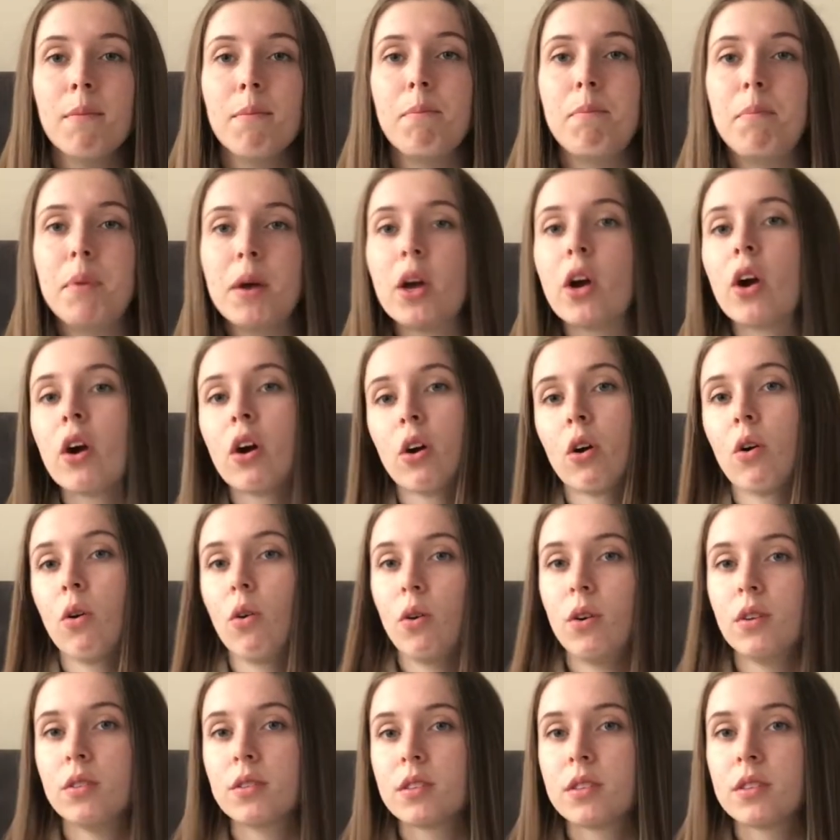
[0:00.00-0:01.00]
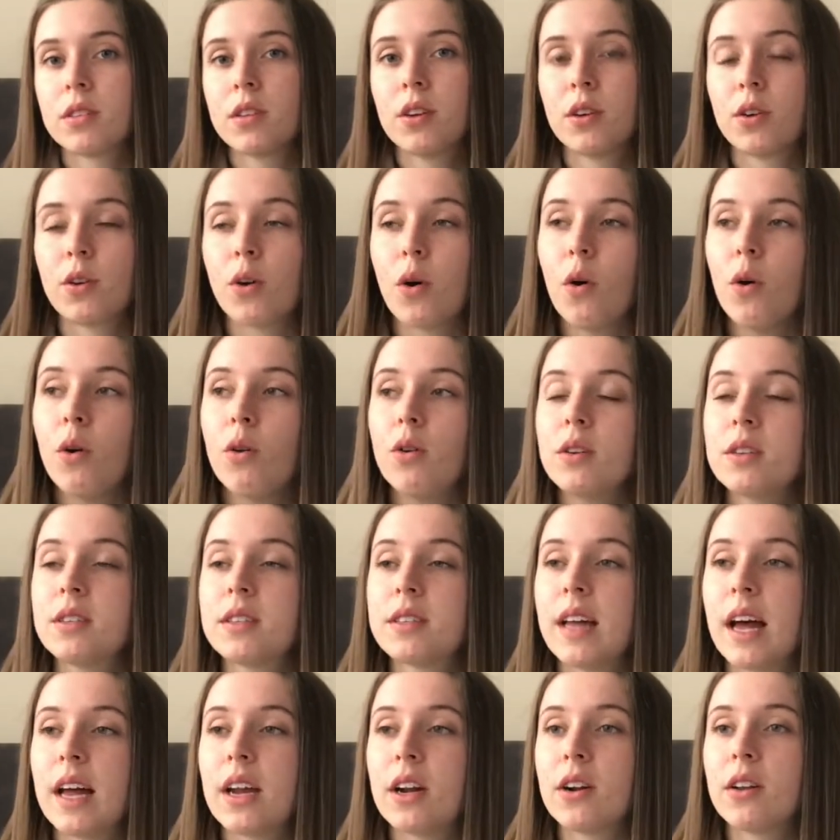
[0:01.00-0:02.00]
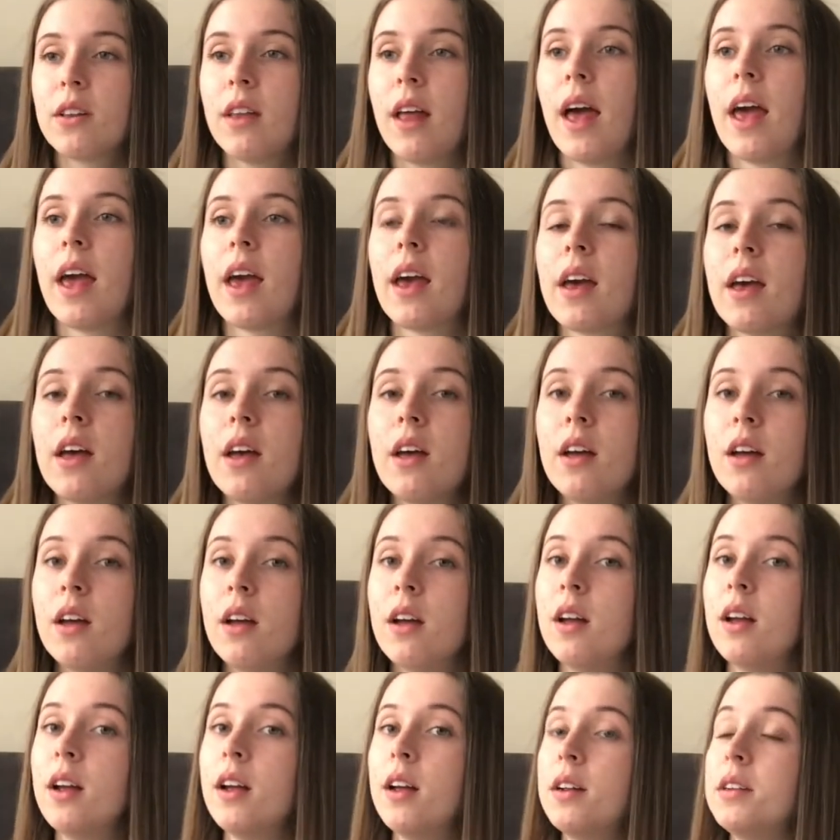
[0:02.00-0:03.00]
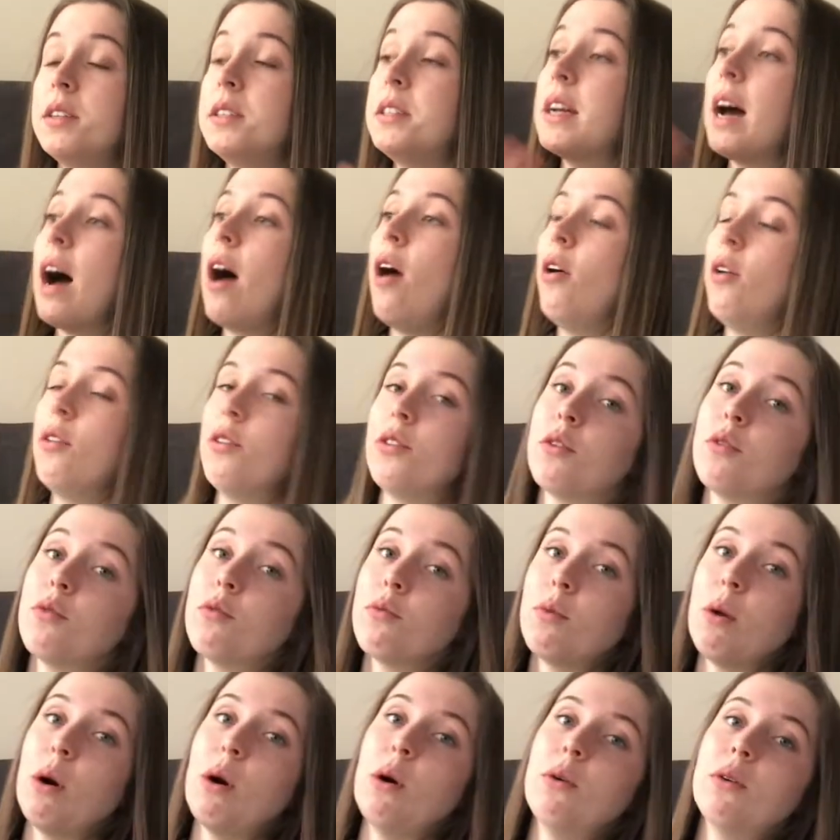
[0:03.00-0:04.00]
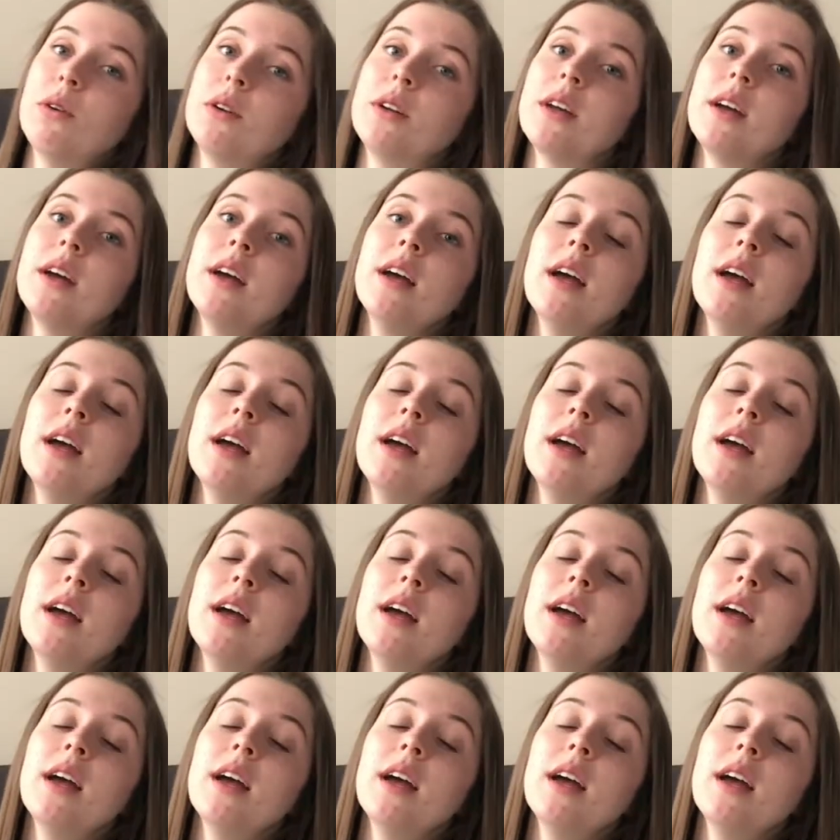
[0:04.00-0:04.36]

Bigger goals. Goals that are like down the road.